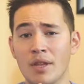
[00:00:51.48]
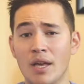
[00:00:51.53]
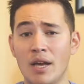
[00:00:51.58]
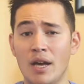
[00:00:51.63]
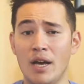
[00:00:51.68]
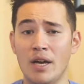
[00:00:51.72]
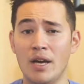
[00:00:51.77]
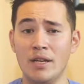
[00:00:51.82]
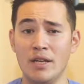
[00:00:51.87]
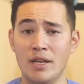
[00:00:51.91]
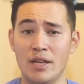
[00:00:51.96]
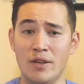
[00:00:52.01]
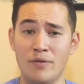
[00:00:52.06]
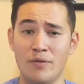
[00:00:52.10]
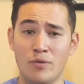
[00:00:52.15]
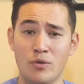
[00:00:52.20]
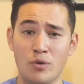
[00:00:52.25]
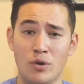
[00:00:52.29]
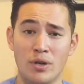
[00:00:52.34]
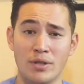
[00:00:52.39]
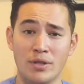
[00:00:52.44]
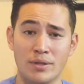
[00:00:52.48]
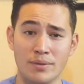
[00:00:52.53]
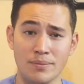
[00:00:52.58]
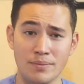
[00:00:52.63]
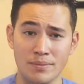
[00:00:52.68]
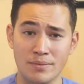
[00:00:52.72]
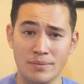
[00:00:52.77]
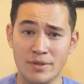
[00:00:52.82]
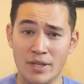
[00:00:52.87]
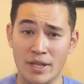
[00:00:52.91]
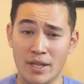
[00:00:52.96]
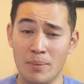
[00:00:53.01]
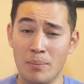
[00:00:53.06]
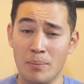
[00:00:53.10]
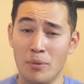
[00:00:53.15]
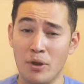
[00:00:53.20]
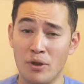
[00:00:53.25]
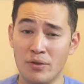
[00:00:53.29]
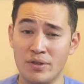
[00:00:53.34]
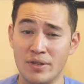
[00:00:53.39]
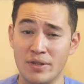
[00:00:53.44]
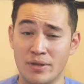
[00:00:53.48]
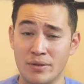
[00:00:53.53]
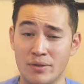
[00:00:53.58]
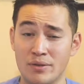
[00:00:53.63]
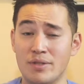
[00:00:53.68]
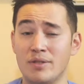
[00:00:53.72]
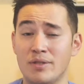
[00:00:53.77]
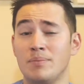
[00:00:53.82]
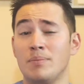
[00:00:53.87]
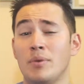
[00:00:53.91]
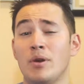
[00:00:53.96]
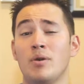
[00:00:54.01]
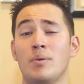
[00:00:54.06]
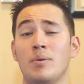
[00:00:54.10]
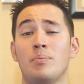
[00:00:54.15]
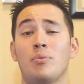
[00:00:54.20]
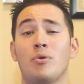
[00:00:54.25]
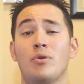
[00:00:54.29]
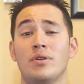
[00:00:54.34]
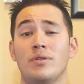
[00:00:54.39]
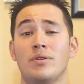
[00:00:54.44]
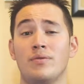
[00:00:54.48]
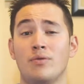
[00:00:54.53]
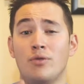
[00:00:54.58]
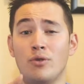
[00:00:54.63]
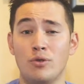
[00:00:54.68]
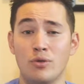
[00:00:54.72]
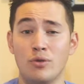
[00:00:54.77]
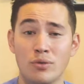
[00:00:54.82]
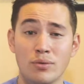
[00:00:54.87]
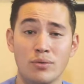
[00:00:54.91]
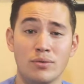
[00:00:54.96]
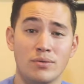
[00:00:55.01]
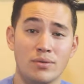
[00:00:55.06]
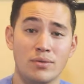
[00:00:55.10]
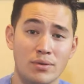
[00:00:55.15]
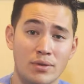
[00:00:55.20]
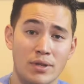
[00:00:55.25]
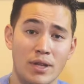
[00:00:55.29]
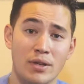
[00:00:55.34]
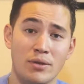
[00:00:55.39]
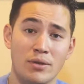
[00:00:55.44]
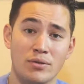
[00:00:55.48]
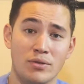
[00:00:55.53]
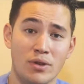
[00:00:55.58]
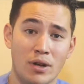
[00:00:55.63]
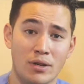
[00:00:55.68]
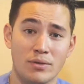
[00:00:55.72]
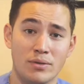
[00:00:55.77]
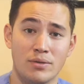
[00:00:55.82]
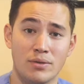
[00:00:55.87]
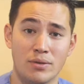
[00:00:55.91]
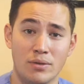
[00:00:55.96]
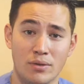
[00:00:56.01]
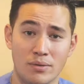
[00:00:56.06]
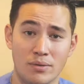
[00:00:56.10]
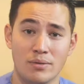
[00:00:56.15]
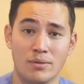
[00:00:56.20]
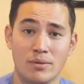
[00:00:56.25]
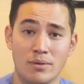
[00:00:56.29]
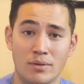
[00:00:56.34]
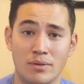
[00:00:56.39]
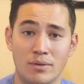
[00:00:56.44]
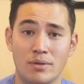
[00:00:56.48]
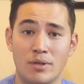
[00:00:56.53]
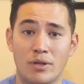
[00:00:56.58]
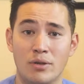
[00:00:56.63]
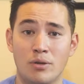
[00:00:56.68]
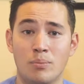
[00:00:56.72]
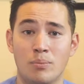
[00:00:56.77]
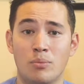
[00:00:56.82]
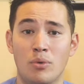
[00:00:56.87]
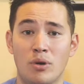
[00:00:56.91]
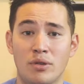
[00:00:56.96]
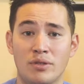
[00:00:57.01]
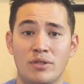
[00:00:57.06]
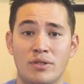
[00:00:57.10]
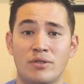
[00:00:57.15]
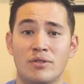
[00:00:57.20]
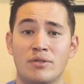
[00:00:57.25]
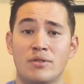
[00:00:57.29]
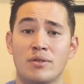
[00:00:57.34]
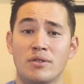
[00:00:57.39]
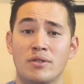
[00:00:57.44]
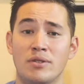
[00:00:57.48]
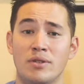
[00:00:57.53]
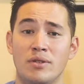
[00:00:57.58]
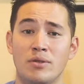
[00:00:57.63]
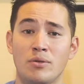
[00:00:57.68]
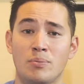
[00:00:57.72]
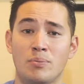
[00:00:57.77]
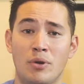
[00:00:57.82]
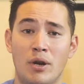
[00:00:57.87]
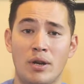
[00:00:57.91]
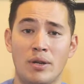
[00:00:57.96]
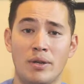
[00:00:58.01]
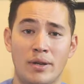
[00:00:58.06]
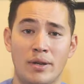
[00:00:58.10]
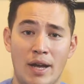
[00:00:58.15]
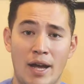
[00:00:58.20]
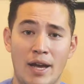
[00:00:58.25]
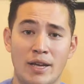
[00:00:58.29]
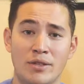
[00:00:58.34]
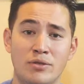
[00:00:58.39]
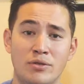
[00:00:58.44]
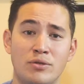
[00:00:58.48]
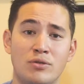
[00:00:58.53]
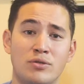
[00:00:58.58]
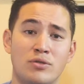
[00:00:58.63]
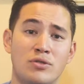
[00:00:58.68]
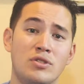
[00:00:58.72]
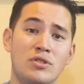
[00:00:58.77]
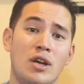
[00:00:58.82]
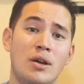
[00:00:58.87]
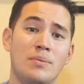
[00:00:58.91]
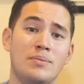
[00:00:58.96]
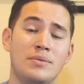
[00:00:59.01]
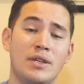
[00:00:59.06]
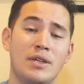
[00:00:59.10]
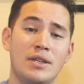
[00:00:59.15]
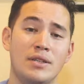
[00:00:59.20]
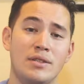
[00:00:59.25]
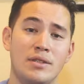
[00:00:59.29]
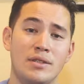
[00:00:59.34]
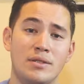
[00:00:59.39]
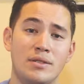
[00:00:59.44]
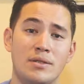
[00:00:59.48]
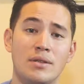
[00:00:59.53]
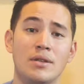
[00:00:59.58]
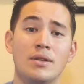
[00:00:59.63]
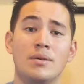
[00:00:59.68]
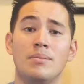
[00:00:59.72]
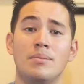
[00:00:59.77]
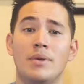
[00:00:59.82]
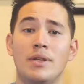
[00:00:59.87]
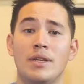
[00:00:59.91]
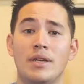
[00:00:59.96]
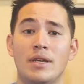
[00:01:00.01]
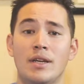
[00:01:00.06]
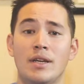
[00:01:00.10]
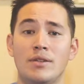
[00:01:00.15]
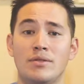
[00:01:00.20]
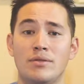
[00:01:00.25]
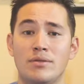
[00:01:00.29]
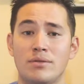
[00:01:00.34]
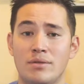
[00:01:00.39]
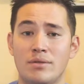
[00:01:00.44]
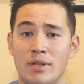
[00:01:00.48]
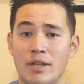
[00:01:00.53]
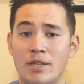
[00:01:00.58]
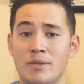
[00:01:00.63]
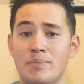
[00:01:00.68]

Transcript: And if you are taking blood thinners, it's very important for you to let your doctor know that you're on blood thinners, because he will probably ask you to stop taking these medications days